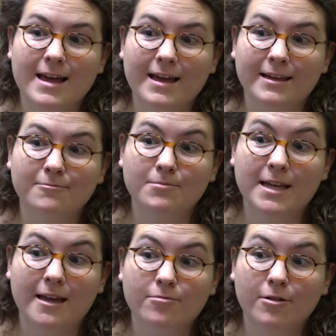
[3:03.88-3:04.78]
and
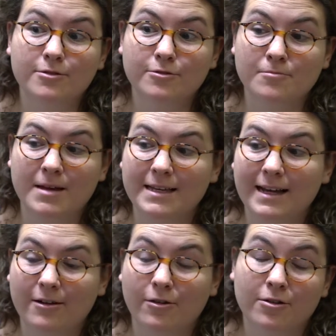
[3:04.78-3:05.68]
be able to make
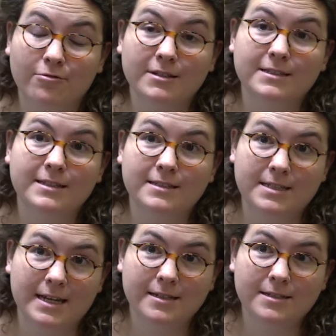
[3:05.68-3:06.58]
a concrete
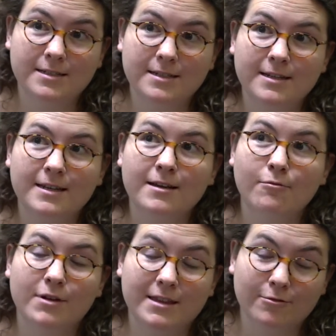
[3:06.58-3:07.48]
change
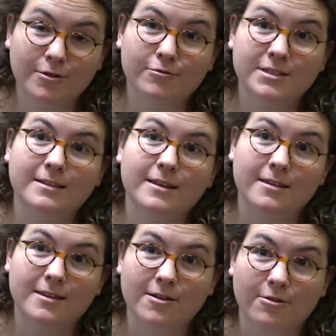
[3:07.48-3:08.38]
without losing the
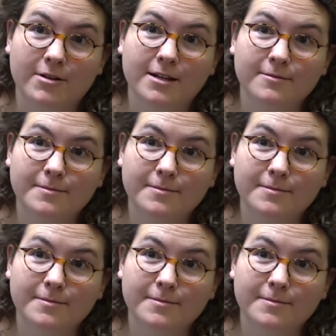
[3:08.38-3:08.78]
theory.